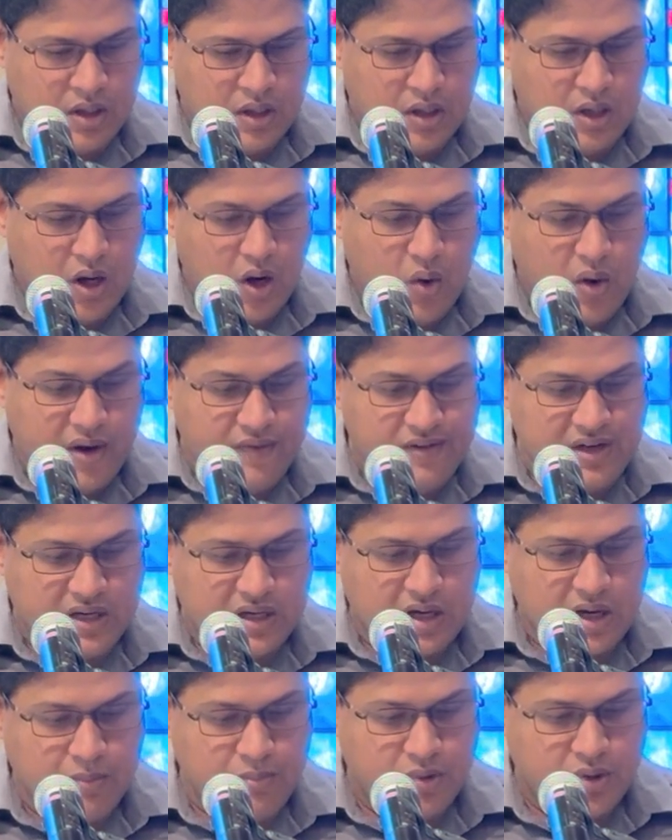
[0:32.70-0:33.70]
Now I will
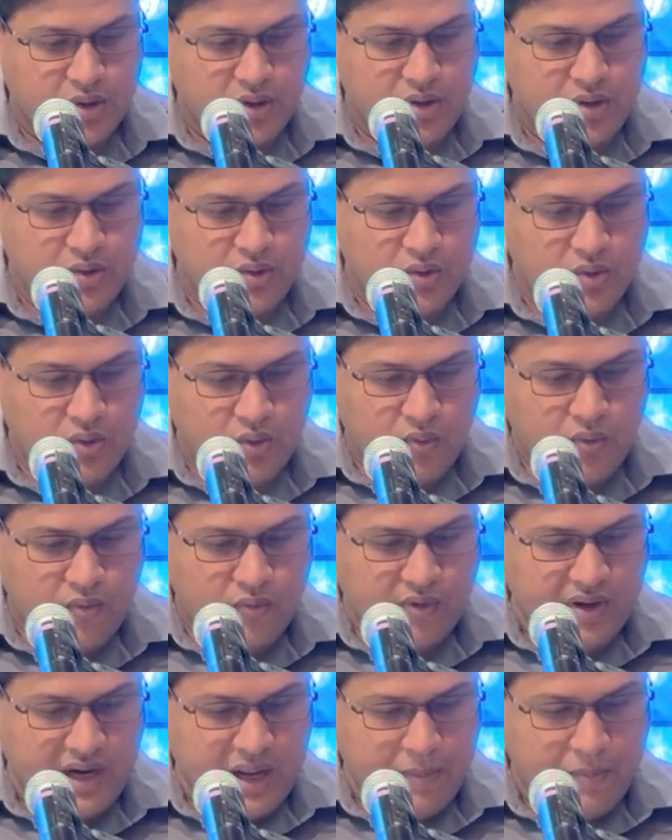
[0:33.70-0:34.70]
come to you
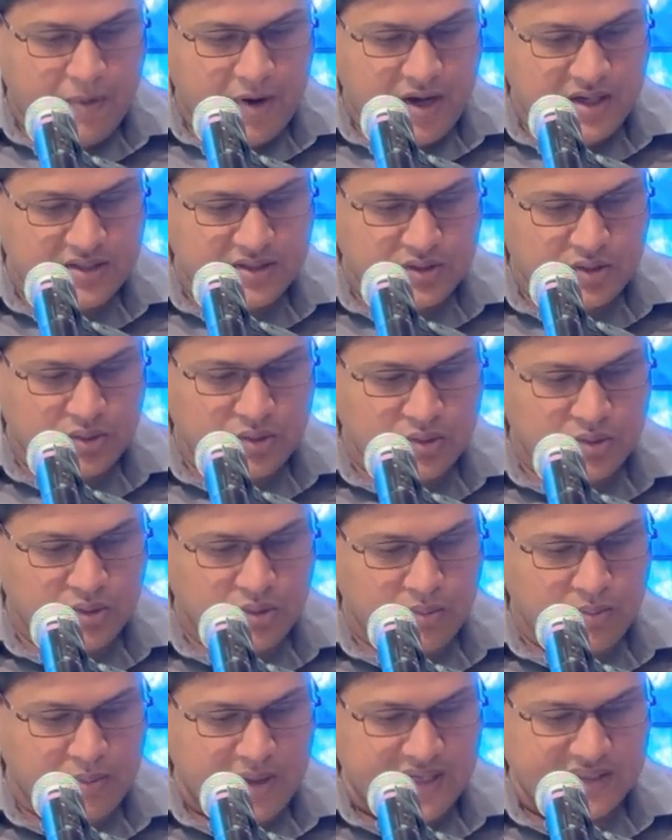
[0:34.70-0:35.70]
when I pass
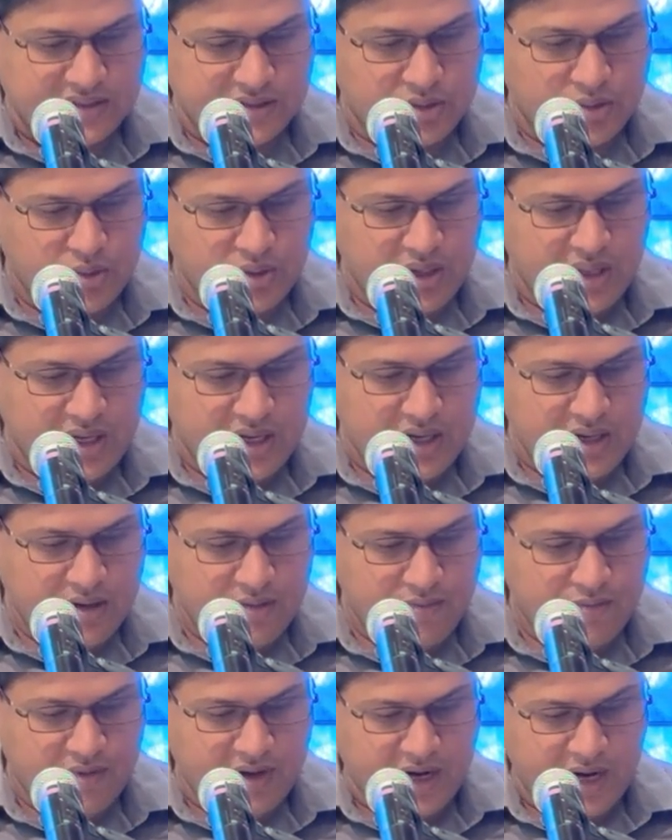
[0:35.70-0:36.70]
through Macedonia,
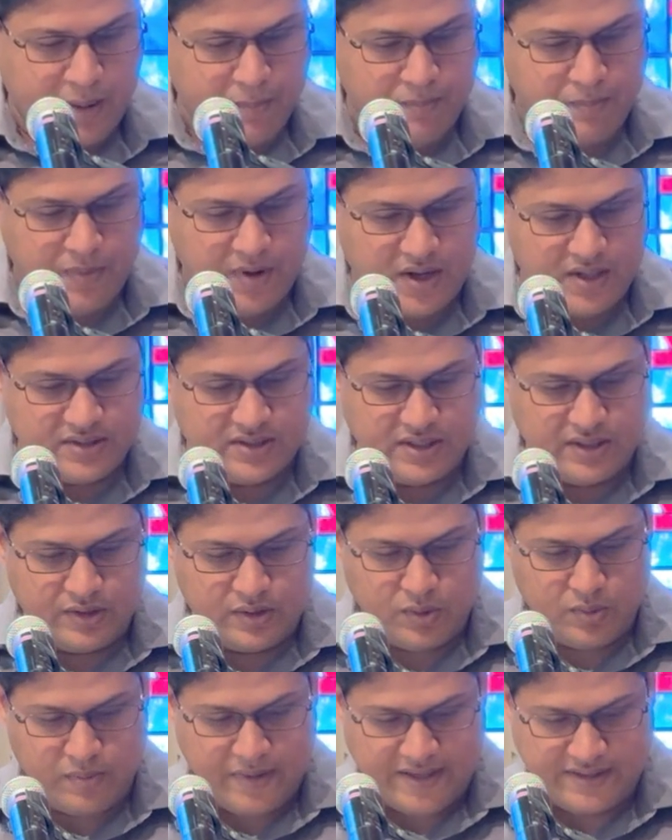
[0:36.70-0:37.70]
for I am passing
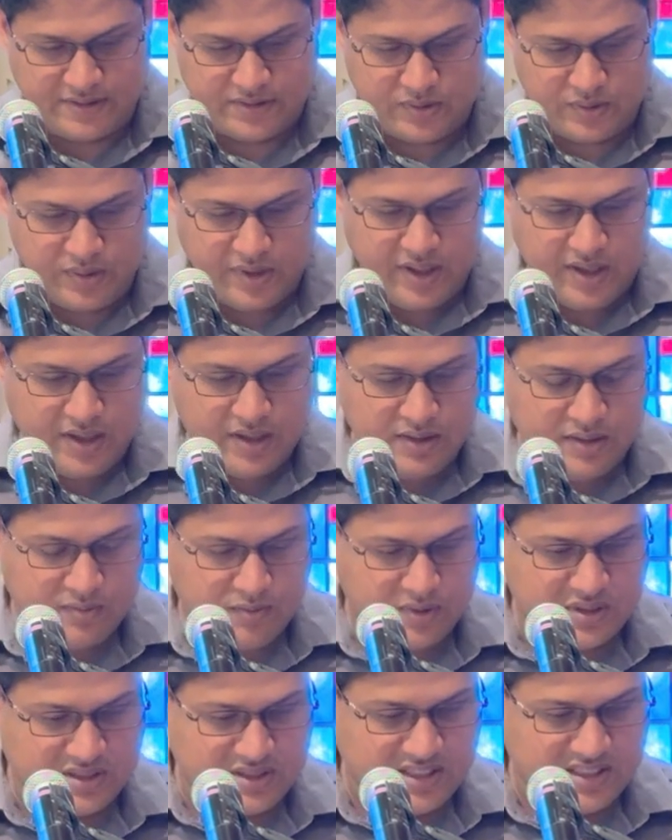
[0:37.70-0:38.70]
through Macedonia.
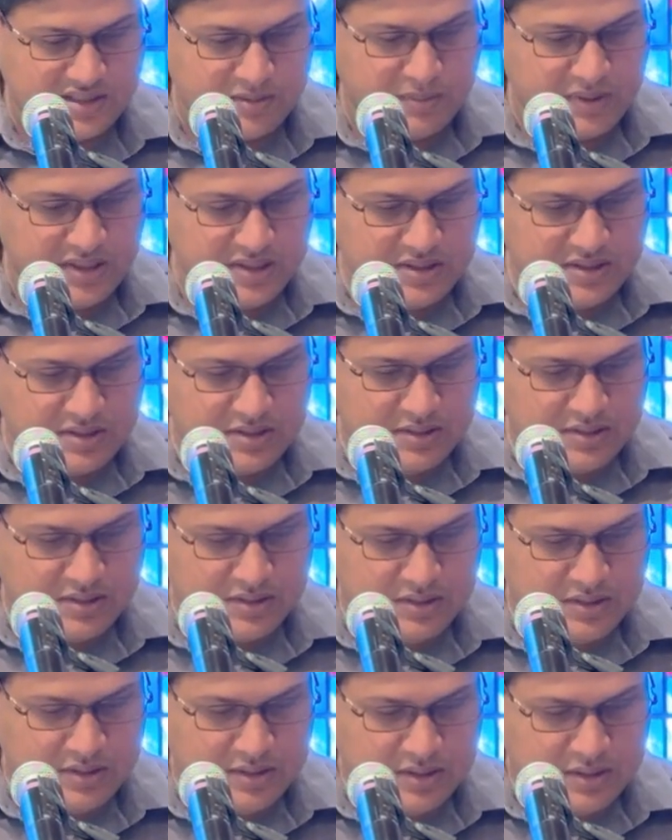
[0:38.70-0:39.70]
Verse 6, please.
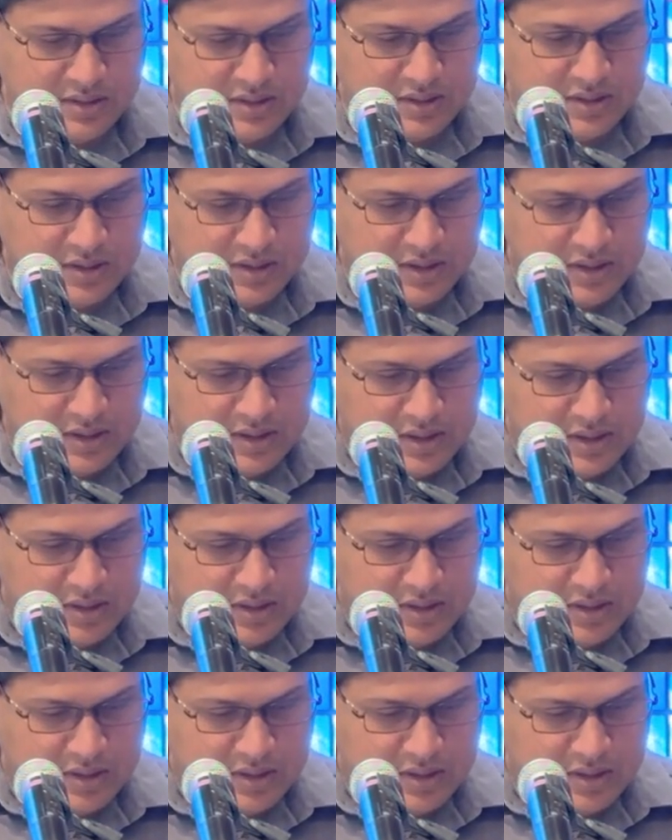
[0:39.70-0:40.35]
I